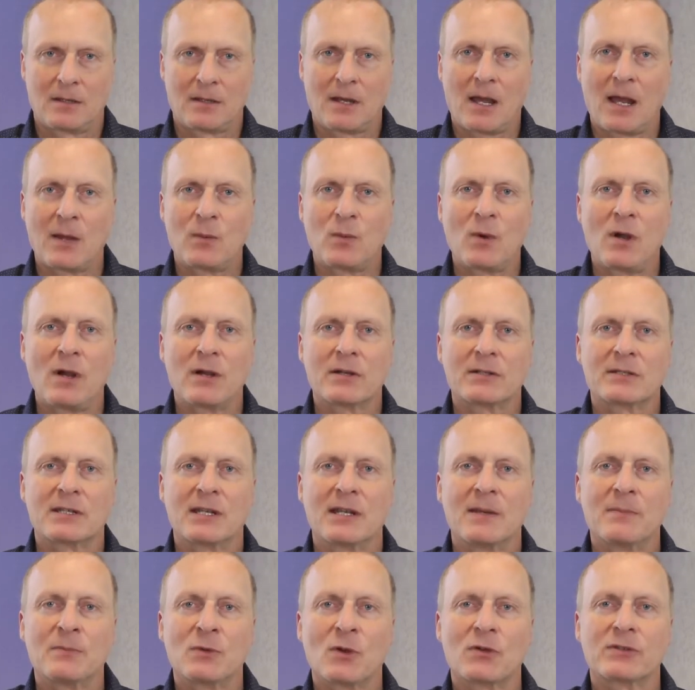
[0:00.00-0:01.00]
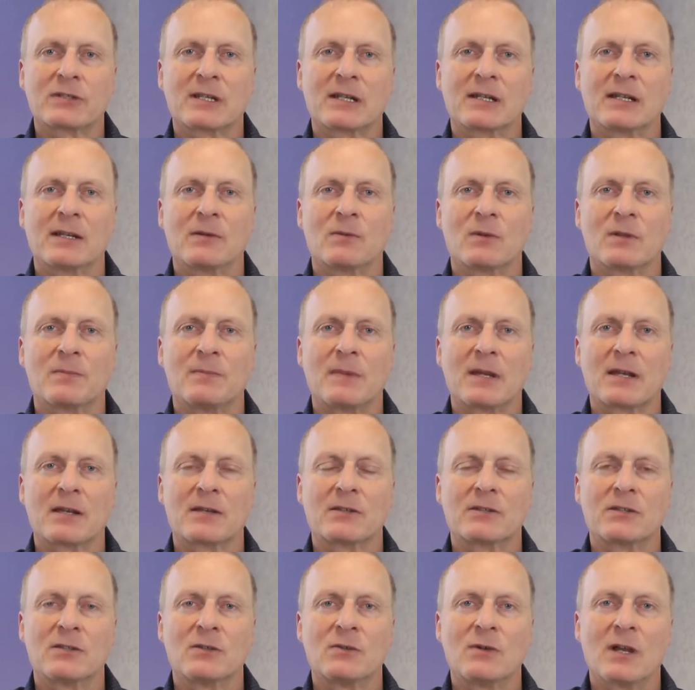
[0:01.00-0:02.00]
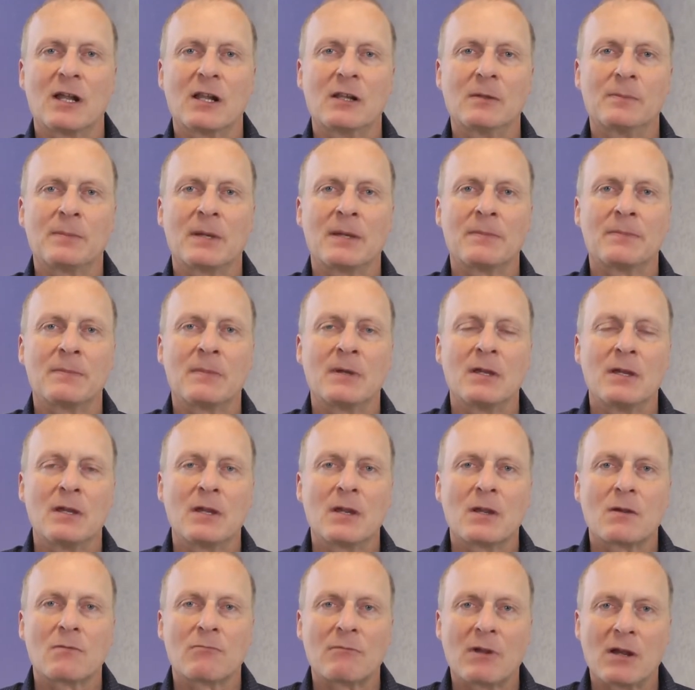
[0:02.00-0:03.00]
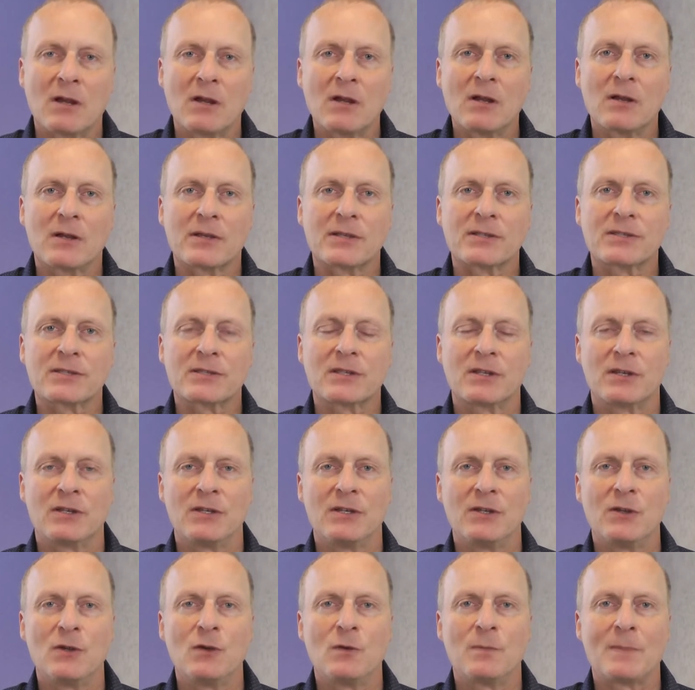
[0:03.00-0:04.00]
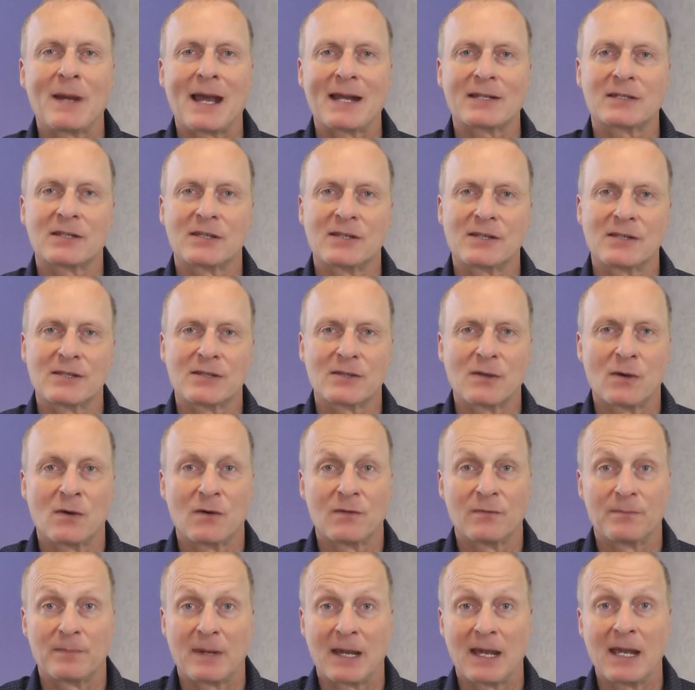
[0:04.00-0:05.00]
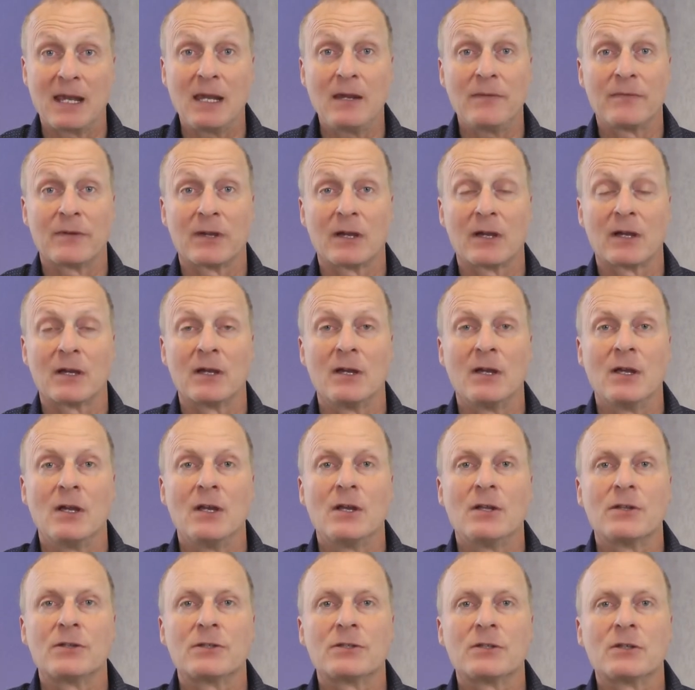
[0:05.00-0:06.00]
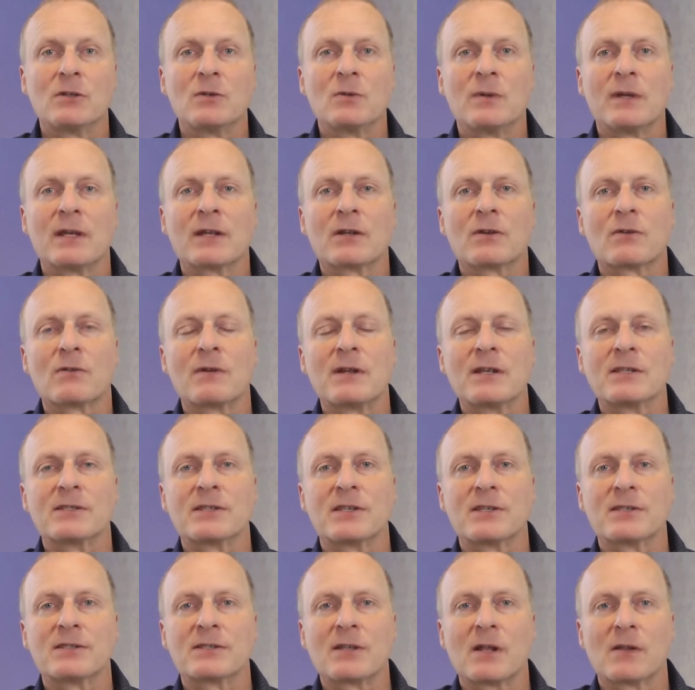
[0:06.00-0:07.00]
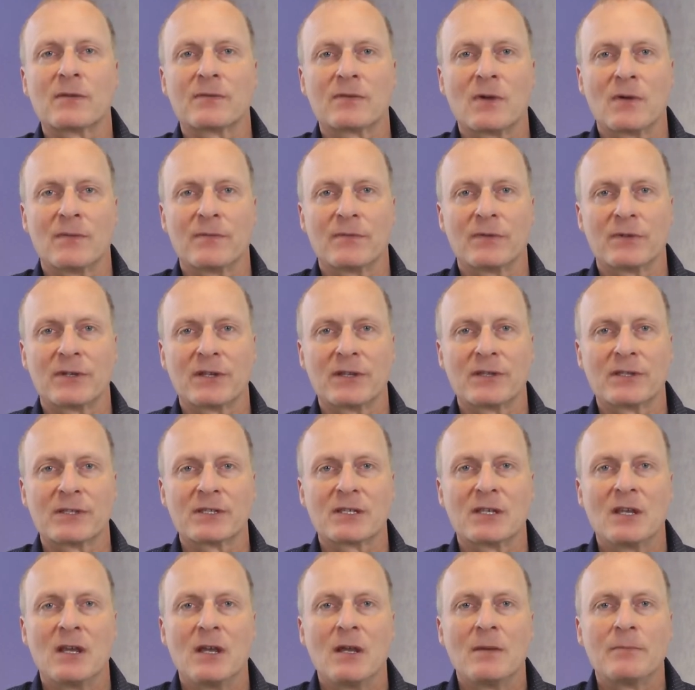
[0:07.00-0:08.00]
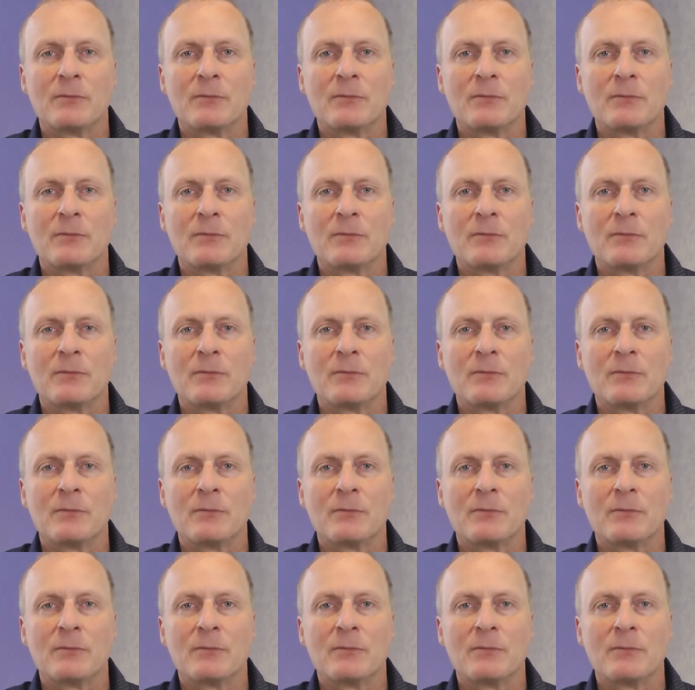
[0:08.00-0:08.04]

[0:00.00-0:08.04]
I worked hypnotically with Mick to help him rehearse new patterns of behaviour to increase his self-confidence.